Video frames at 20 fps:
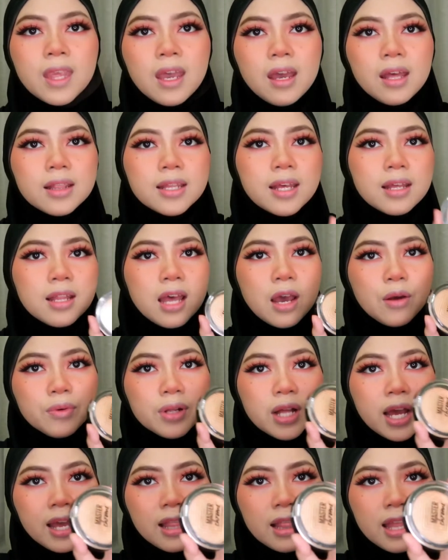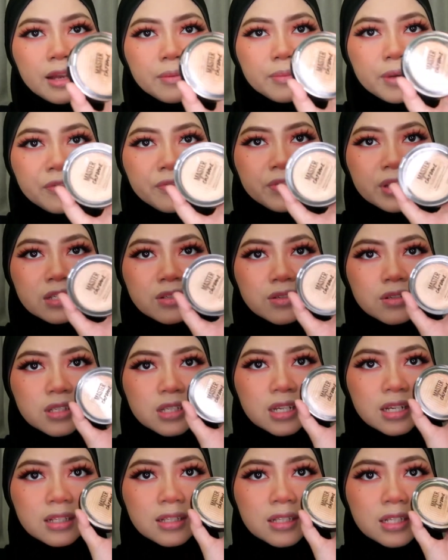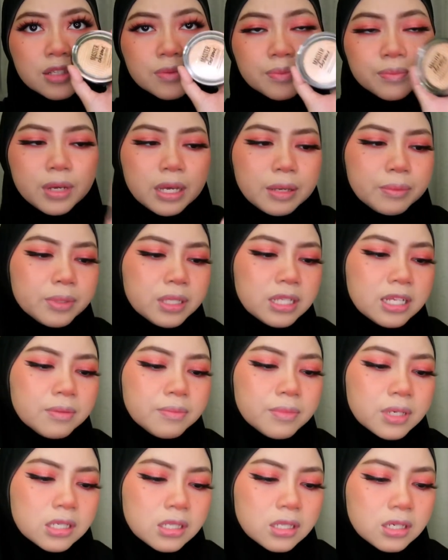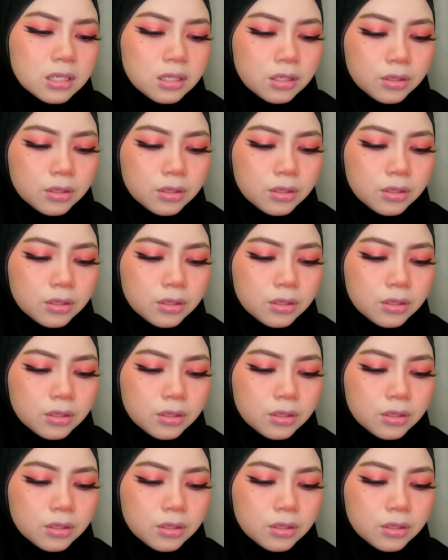And then I will highlight my face using this Maybelline Master